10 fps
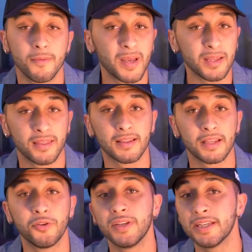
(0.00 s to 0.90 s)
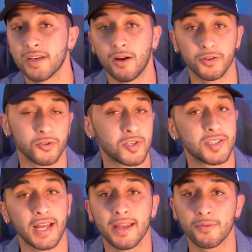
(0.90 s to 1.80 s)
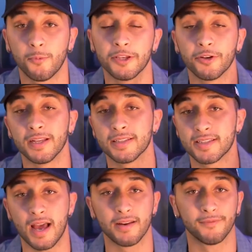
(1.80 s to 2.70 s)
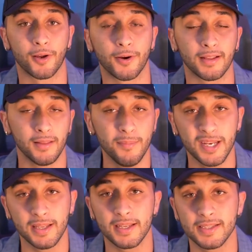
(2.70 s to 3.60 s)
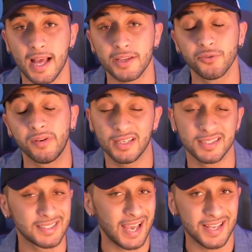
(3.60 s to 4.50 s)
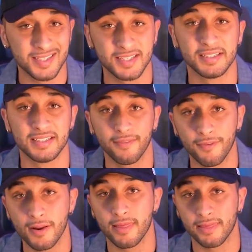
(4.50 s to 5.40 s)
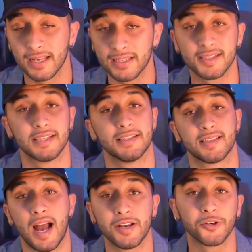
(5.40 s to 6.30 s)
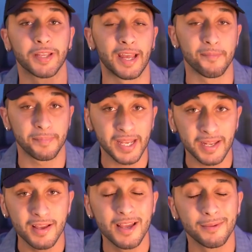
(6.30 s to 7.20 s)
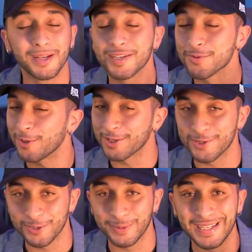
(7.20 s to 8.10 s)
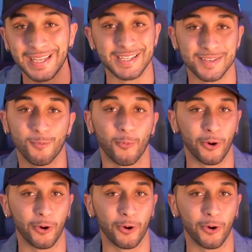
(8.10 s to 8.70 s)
The big thing that you need to understand when you're inside of learning limited is that you need to test different things inside your campaign because what you're doing isn't